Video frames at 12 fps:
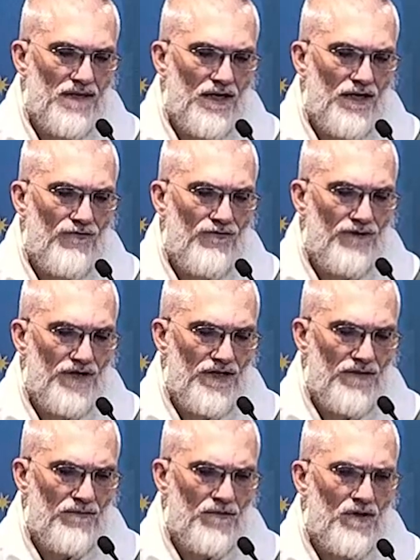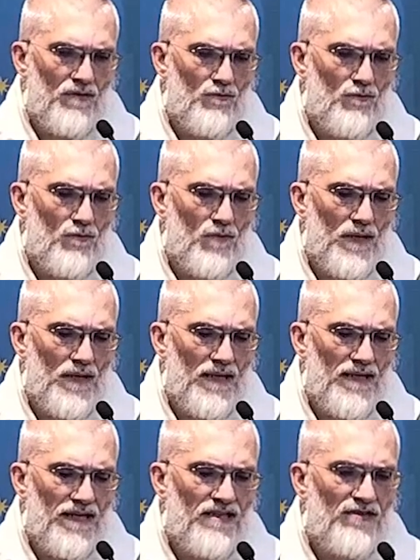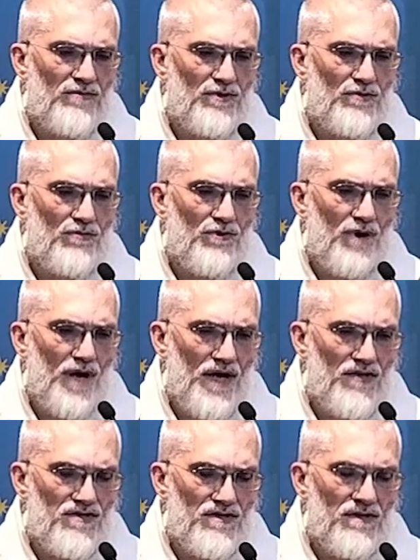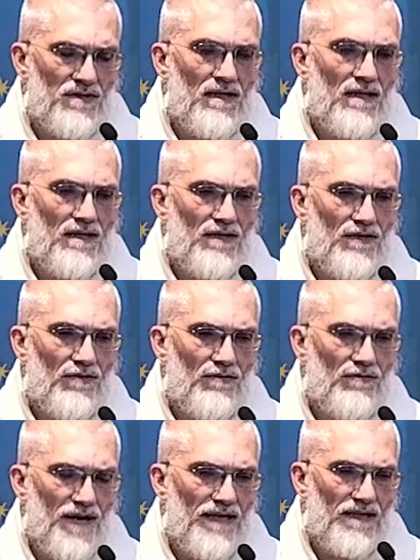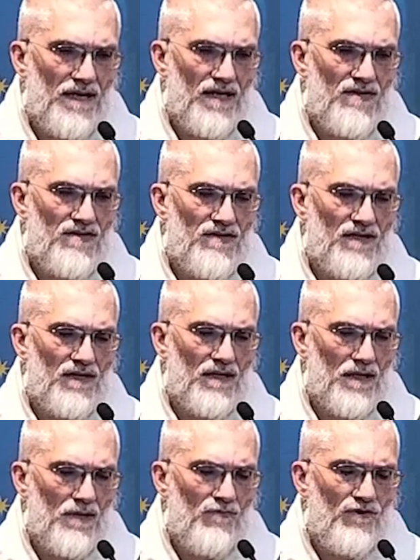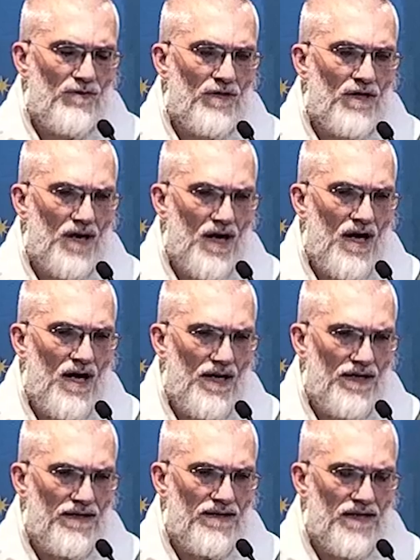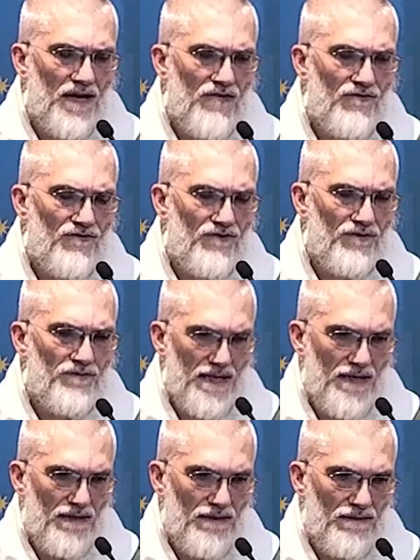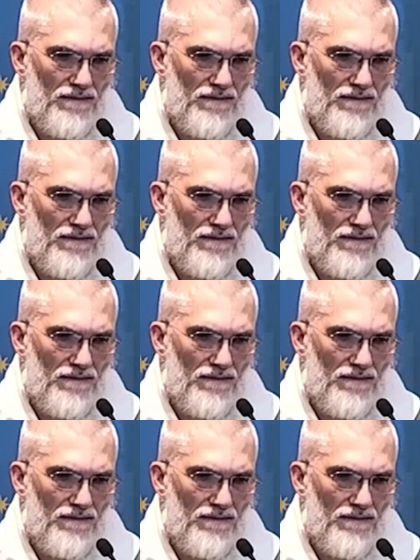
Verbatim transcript: of freedom that inalienable rights that are recognized that come from God and not from man.